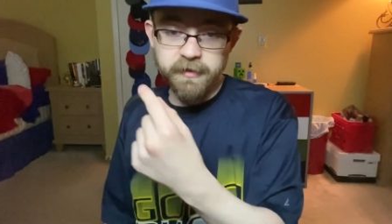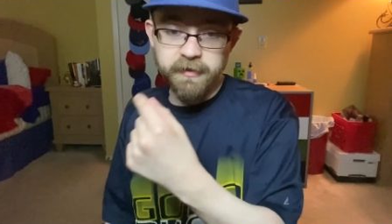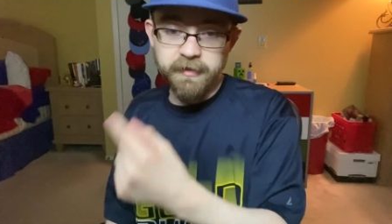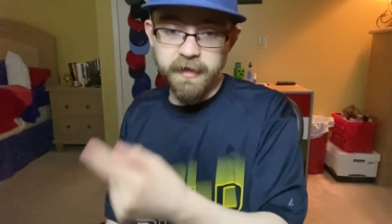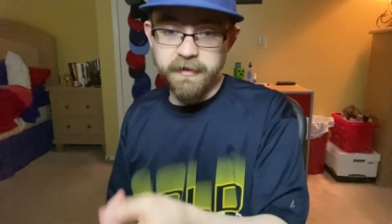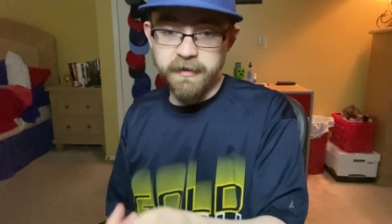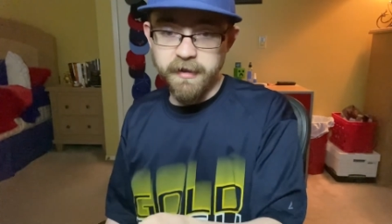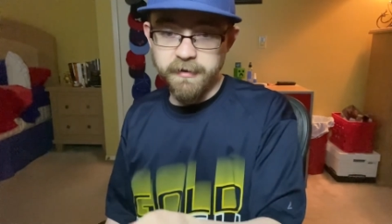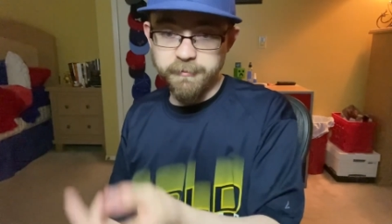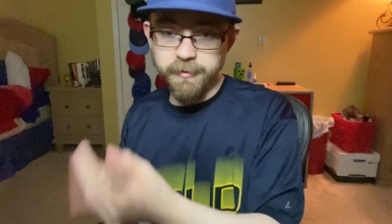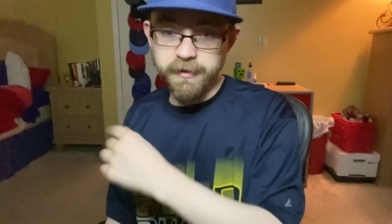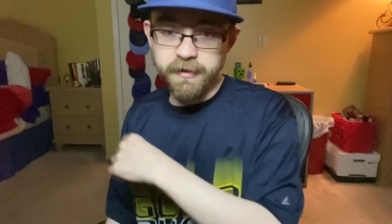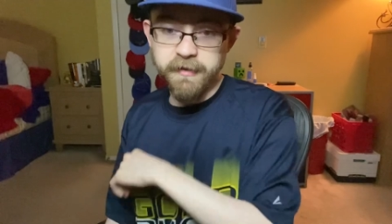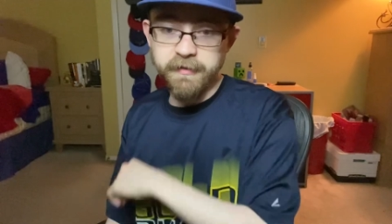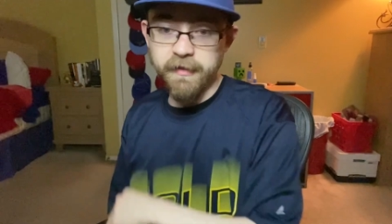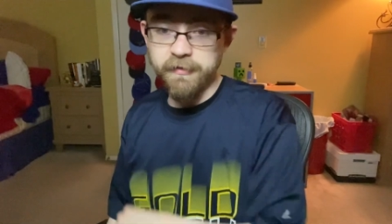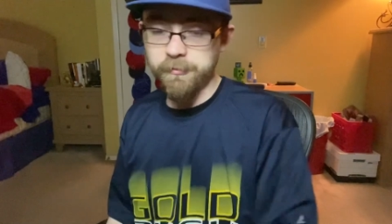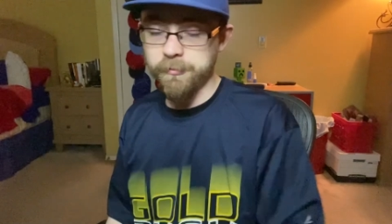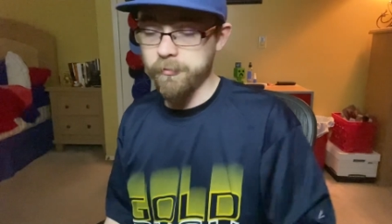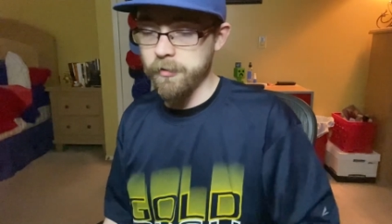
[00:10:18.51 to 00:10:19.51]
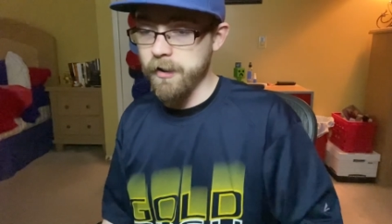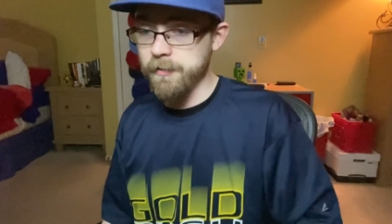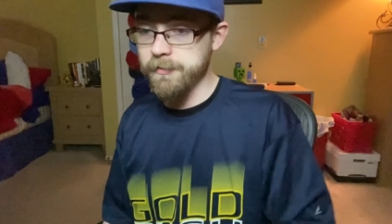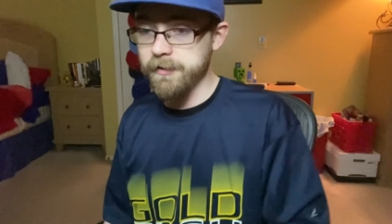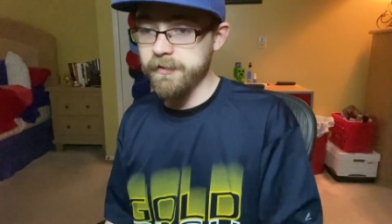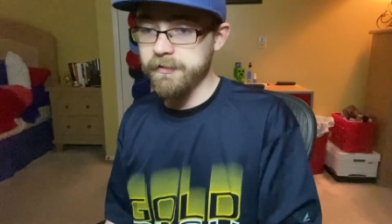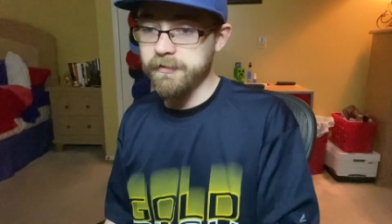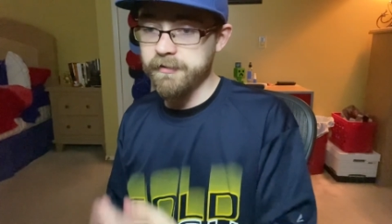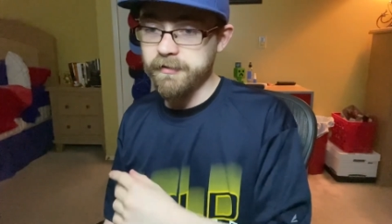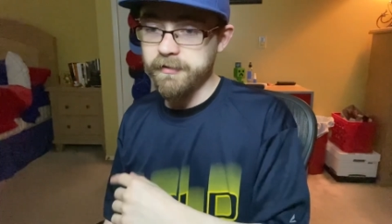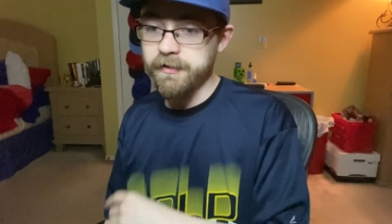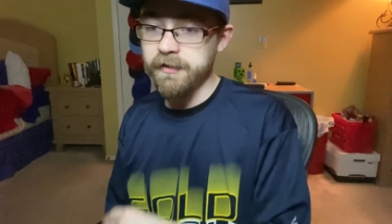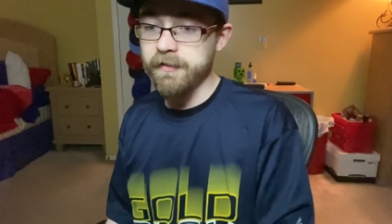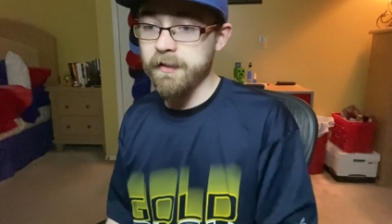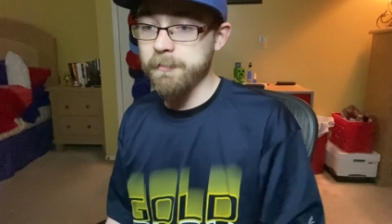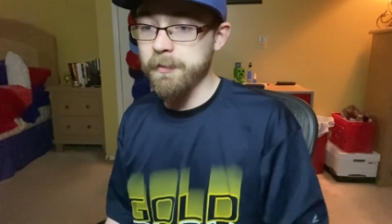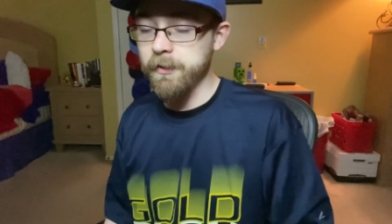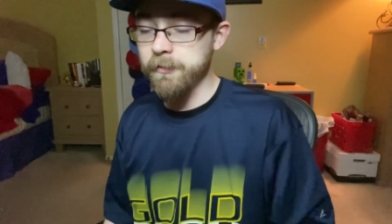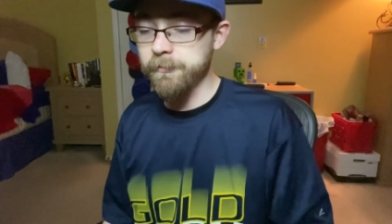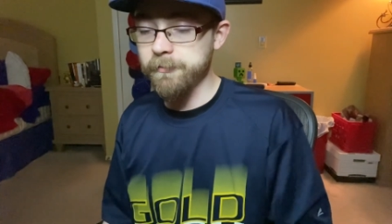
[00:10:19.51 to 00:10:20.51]
Hit that like button. Hit that subscribe button hit
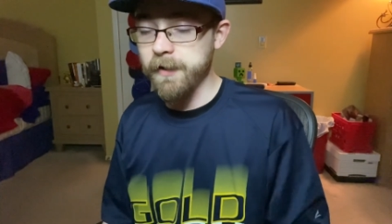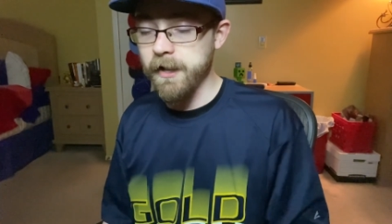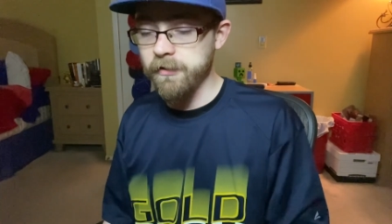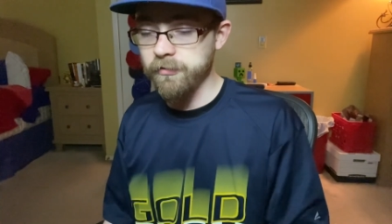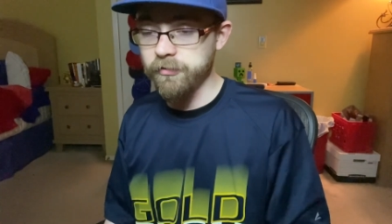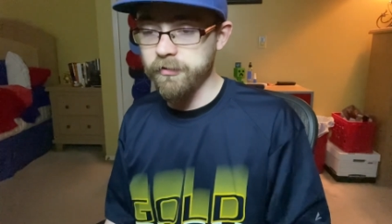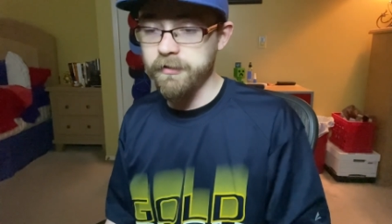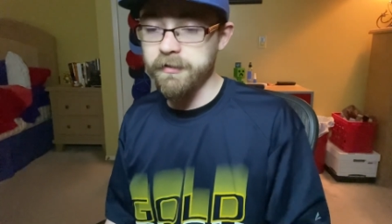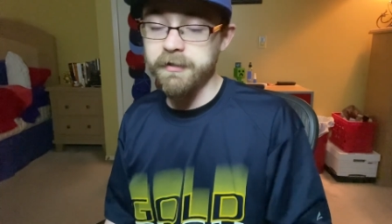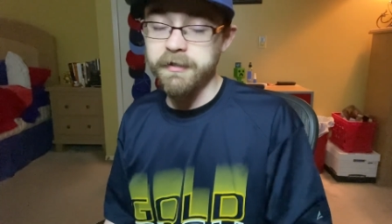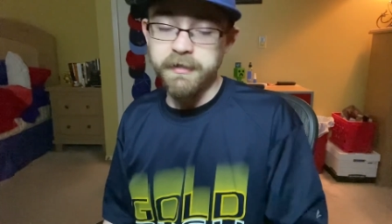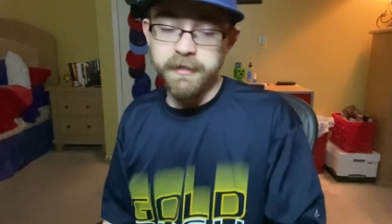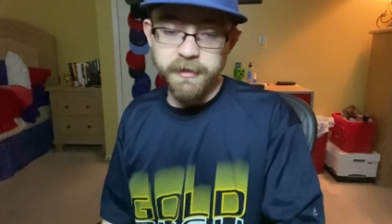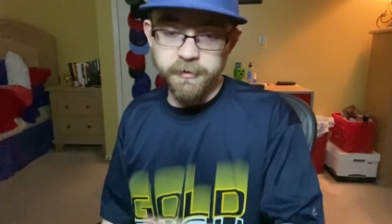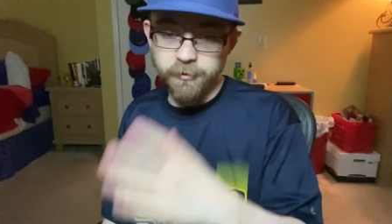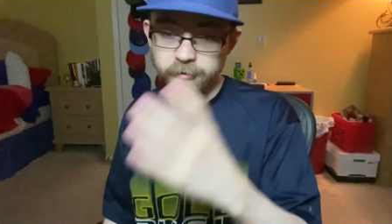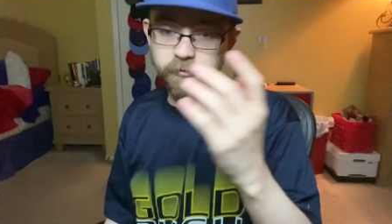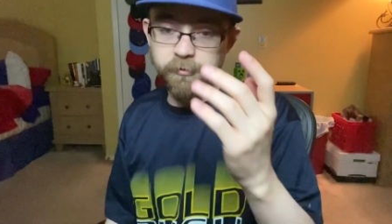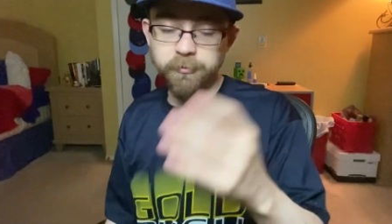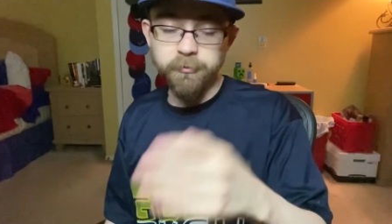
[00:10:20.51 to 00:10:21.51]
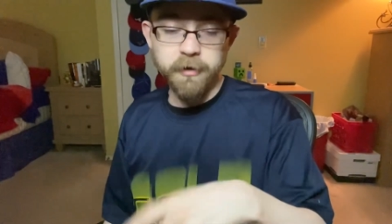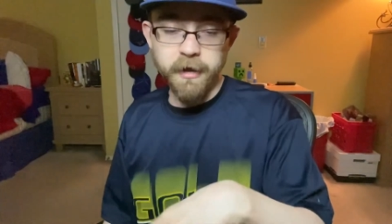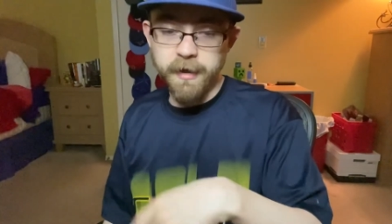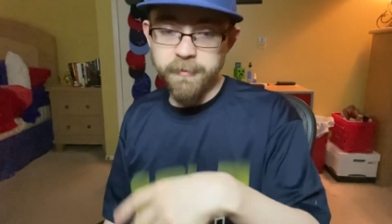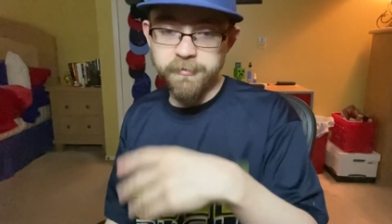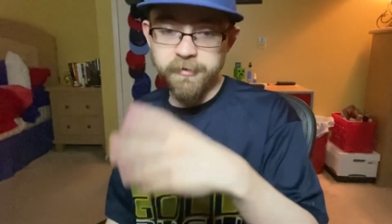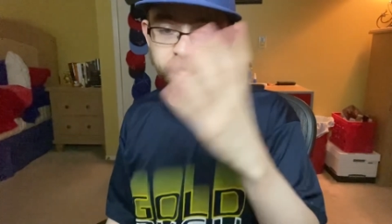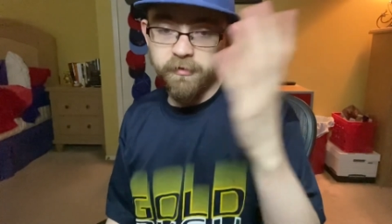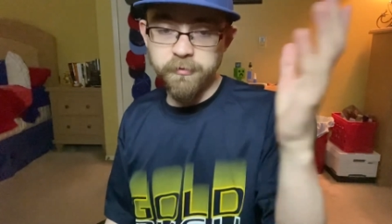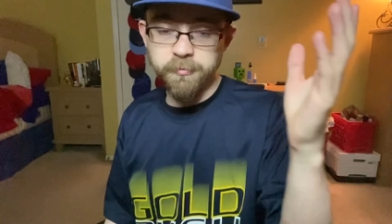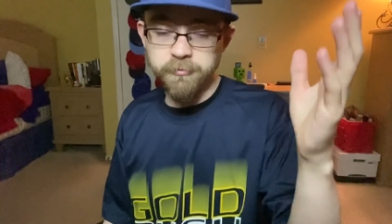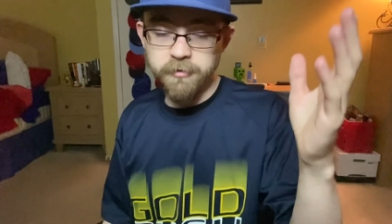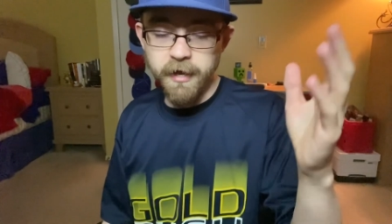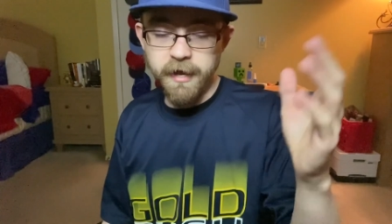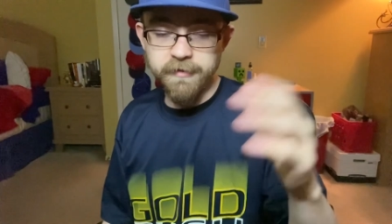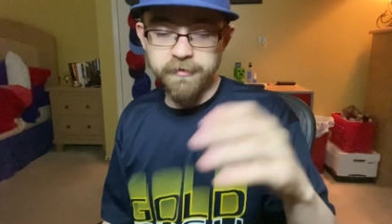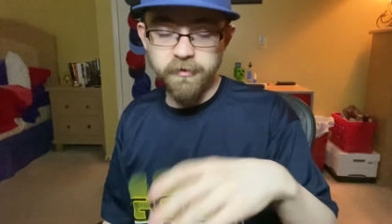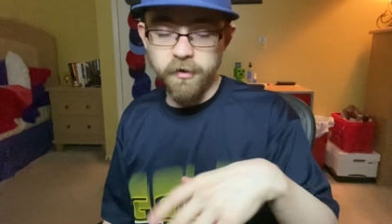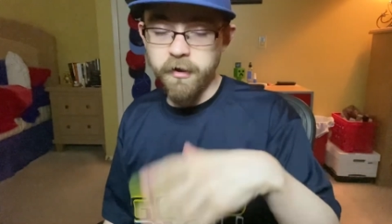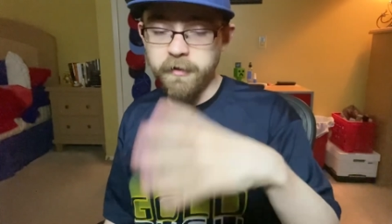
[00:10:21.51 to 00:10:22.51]
that bell notification, subscribe, send some
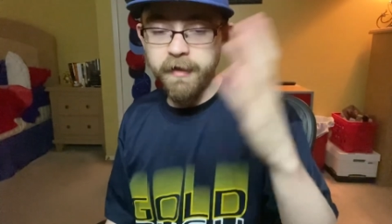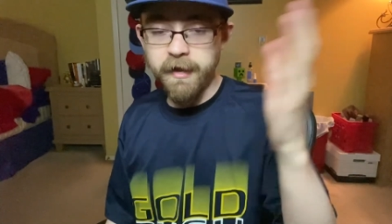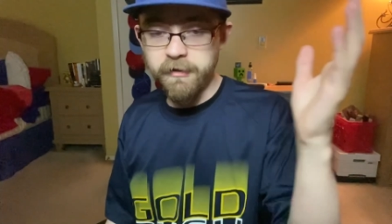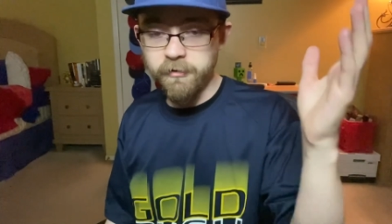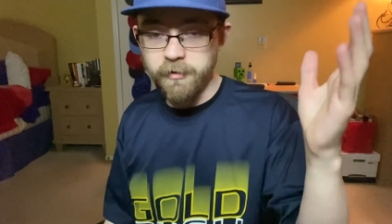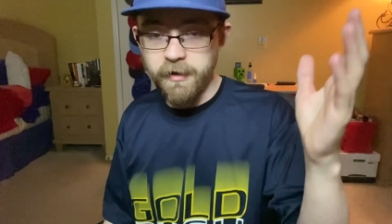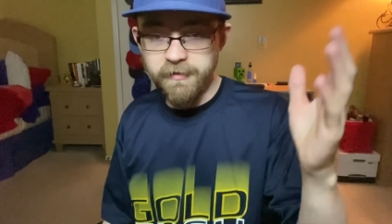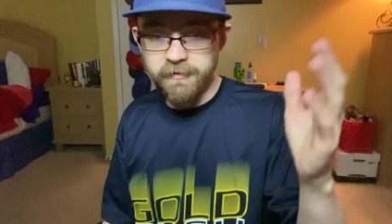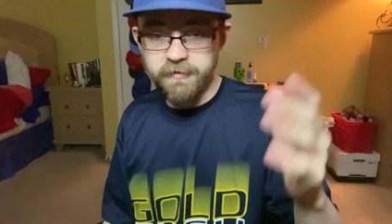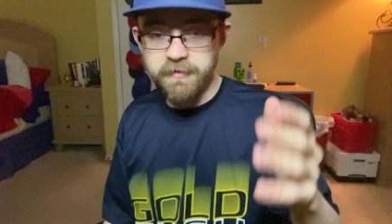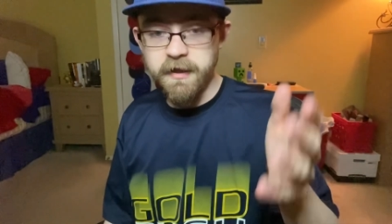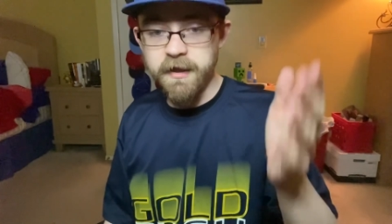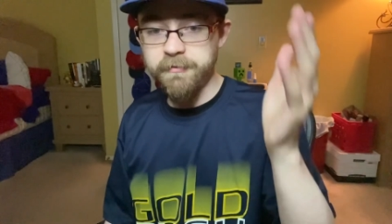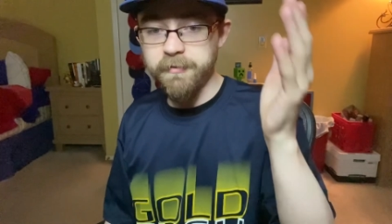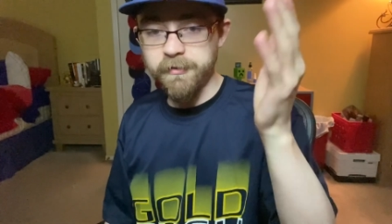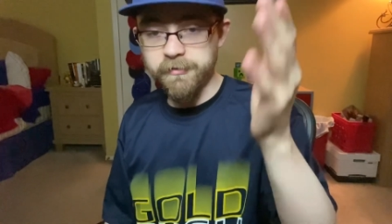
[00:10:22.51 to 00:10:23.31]
chats, all that great stuff.